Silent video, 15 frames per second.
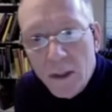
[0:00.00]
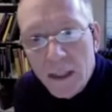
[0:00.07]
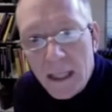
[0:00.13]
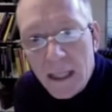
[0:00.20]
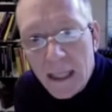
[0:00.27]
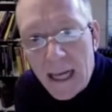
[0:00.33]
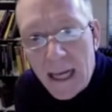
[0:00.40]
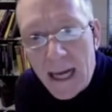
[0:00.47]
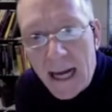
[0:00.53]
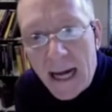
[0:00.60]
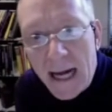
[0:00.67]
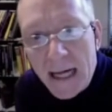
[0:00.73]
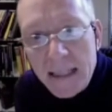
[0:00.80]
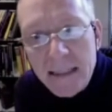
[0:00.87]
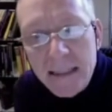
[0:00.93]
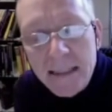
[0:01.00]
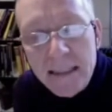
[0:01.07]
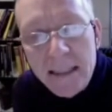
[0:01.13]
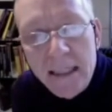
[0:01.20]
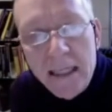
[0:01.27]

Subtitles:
class,